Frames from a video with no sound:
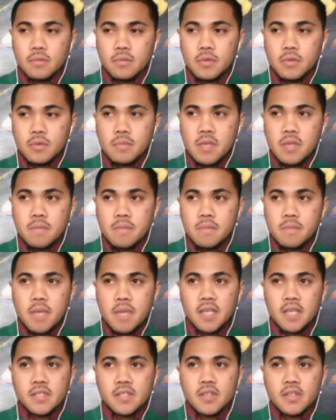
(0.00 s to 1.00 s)
would be
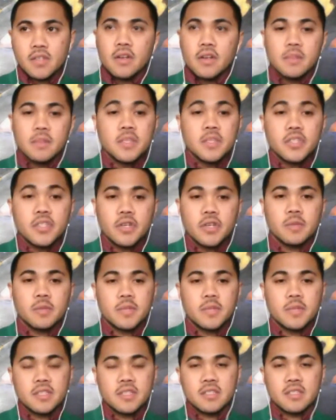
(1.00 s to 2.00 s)
based on the
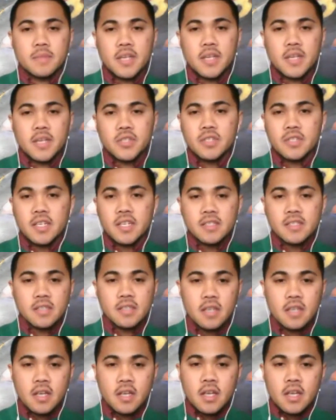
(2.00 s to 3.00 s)
material participation test.